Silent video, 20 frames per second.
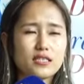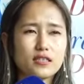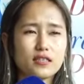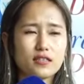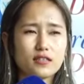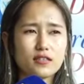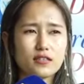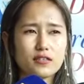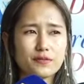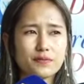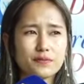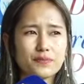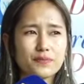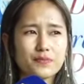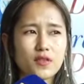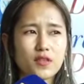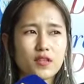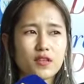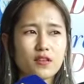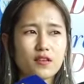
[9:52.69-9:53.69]

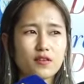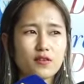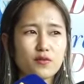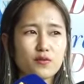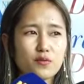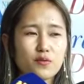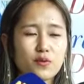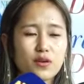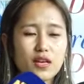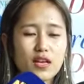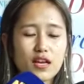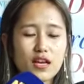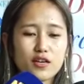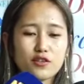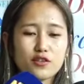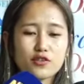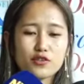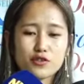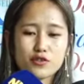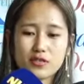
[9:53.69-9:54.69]
when I
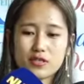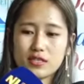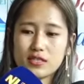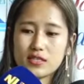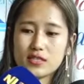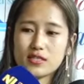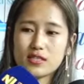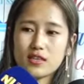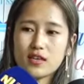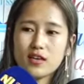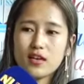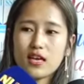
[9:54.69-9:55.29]
chose this